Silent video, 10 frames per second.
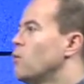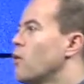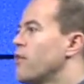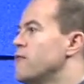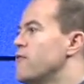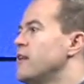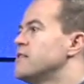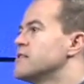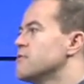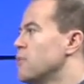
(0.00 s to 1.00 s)
one of the
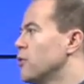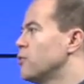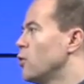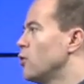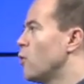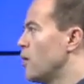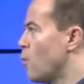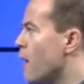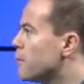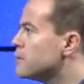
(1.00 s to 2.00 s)
inventors of the modern World Wide
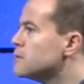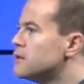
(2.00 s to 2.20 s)
Web,